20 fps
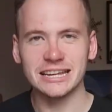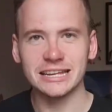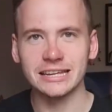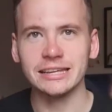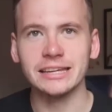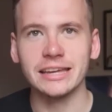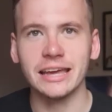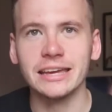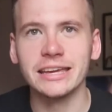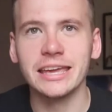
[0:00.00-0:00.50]

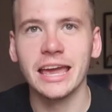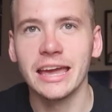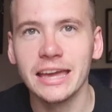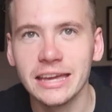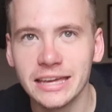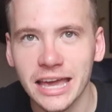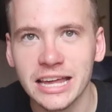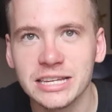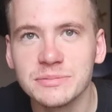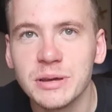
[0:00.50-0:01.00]
it,
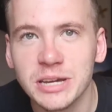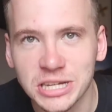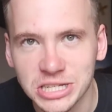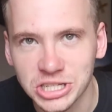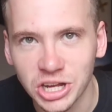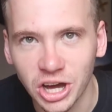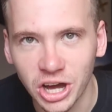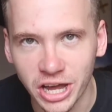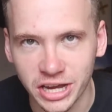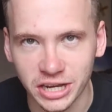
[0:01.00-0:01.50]
it, gets me
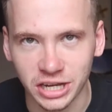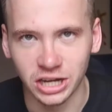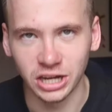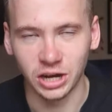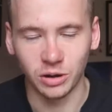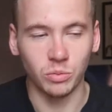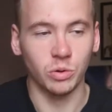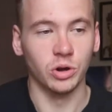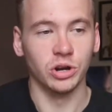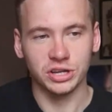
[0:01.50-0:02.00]
excited like
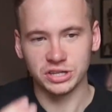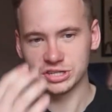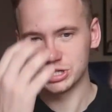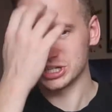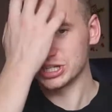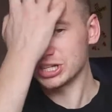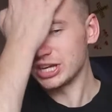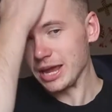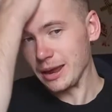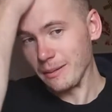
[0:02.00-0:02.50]
I want to
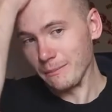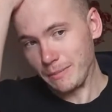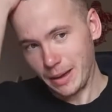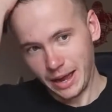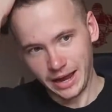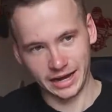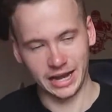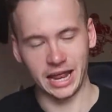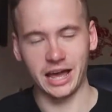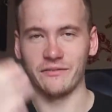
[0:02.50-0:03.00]
just keep
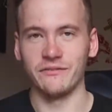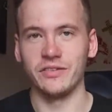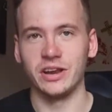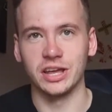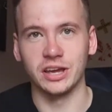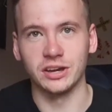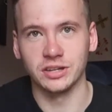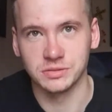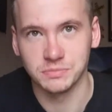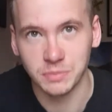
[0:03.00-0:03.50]
banging out
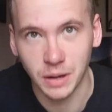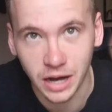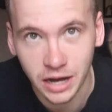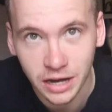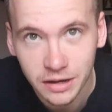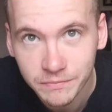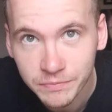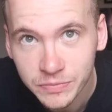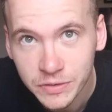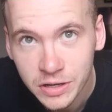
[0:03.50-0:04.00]
videos
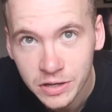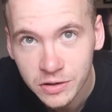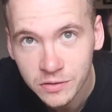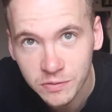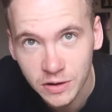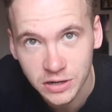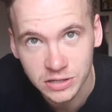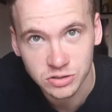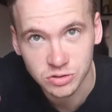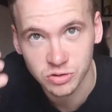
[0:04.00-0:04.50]
but
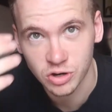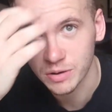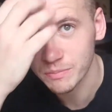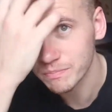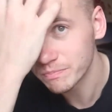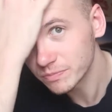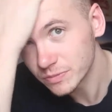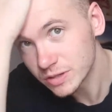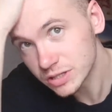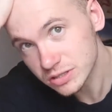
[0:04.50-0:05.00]
fresh
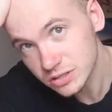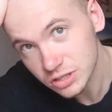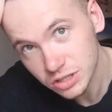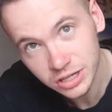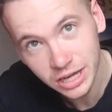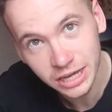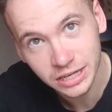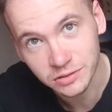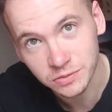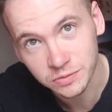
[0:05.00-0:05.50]
trim doesn't
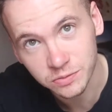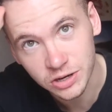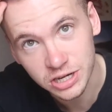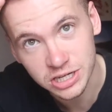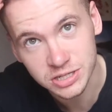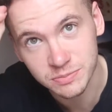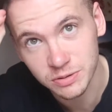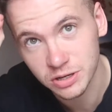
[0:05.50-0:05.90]
look as fresh